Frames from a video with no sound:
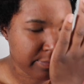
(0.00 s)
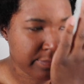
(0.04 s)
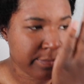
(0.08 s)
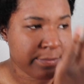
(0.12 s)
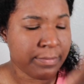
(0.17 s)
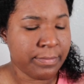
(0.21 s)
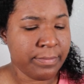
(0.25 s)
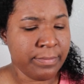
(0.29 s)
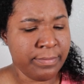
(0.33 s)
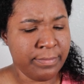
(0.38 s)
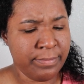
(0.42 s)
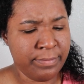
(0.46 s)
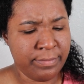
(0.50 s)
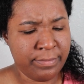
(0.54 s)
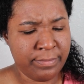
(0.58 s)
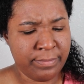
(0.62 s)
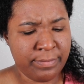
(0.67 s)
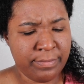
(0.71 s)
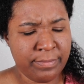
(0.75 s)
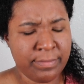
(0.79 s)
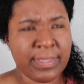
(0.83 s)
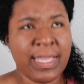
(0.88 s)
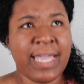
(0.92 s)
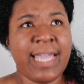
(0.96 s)

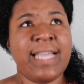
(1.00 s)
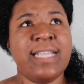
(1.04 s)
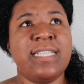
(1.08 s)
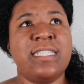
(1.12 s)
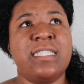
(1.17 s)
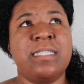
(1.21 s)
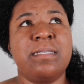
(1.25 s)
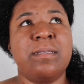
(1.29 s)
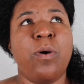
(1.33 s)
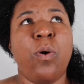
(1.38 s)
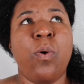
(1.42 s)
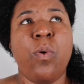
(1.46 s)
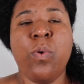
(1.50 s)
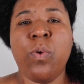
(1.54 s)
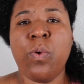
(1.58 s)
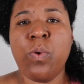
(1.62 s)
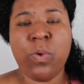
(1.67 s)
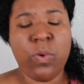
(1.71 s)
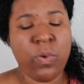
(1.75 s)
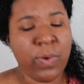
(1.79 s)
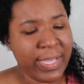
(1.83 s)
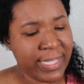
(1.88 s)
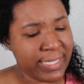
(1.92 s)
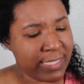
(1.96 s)

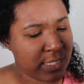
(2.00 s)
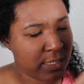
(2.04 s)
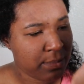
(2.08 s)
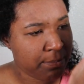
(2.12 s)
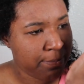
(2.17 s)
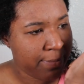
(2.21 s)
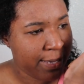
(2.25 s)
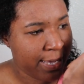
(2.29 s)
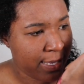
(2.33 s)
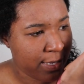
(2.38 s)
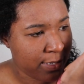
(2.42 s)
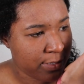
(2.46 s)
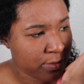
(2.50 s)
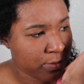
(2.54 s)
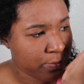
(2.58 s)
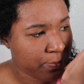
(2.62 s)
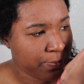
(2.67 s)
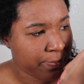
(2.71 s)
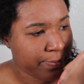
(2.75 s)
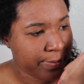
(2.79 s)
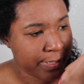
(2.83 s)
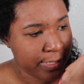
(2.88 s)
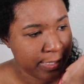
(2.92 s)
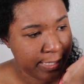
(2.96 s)
It smells
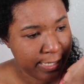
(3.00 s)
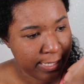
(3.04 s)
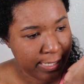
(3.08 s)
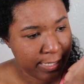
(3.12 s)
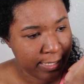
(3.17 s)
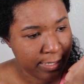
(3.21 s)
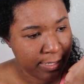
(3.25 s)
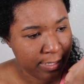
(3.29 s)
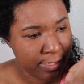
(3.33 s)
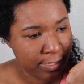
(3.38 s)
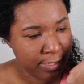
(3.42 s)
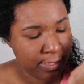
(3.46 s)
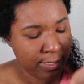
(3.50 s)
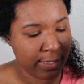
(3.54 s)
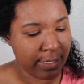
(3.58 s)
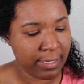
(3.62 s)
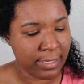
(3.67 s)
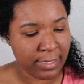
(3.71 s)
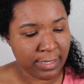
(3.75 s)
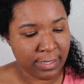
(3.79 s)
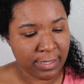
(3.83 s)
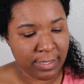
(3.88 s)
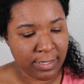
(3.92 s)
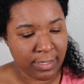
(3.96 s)
really
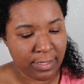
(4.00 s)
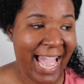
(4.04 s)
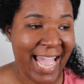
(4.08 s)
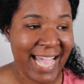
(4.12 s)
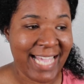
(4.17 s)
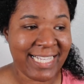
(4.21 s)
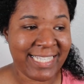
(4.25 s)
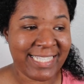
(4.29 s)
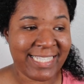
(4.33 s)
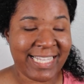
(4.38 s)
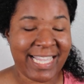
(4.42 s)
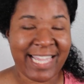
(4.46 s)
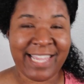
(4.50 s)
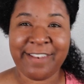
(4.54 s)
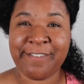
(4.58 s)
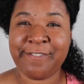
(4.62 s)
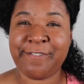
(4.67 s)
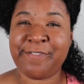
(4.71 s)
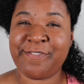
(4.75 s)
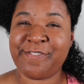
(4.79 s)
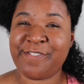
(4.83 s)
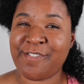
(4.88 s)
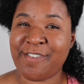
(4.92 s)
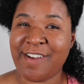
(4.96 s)
good. Nice and
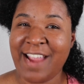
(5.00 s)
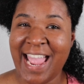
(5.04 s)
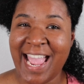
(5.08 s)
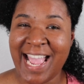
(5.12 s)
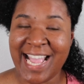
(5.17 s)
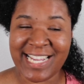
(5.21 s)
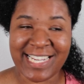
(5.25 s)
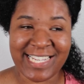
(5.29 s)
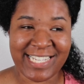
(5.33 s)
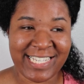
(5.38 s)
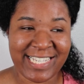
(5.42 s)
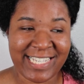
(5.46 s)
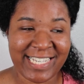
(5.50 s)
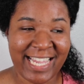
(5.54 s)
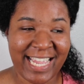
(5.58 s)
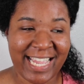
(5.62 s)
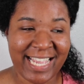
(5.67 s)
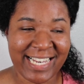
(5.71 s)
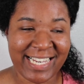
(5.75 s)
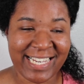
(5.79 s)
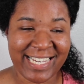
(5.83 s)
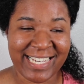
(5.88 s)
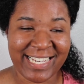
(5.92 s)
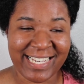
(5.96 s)
fresh
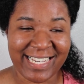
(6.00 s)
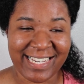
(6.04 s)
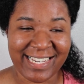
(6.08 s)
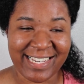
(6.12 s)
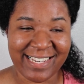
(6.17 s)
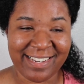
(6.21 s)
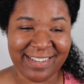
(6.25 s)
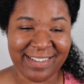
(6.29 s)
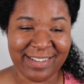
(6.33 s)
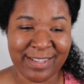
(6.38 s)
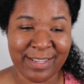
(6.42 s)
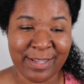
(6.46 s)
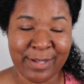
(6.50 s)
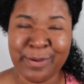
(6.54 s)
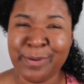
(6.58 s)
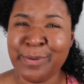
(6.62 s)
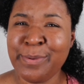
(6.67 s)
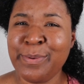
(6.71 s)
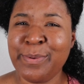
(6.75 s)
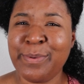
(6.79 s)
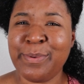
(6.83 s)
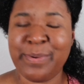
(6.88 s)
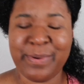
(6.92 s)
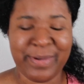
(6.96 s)
and
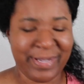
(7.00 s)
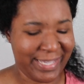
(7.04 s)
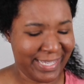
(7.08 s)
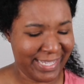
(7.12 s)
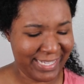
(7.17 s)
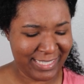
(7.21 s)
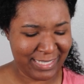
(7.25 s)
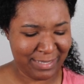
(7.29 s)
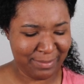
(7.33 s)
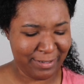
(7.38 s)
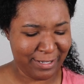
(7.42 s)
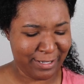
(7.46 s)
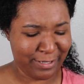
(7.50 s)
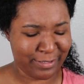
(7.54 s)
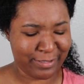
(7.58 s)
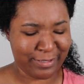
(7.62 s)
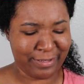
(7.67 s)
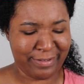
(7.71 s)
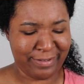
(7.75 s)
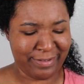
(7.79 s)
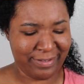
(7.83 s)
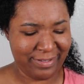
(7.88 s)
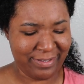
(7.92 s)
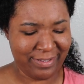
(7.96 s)
ooh, it smells
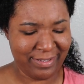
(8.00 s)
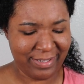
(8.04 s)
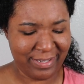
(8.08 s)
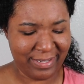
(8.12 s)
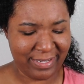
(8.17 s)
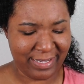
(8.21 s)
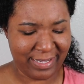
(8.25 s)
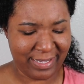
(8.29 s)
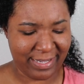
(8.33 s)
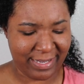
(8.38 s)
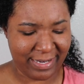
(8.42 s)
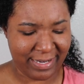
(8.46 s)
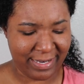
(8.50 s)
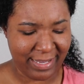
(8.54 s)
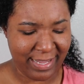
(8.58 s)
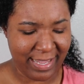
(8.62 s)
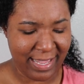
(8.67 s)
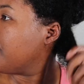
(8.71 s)
good.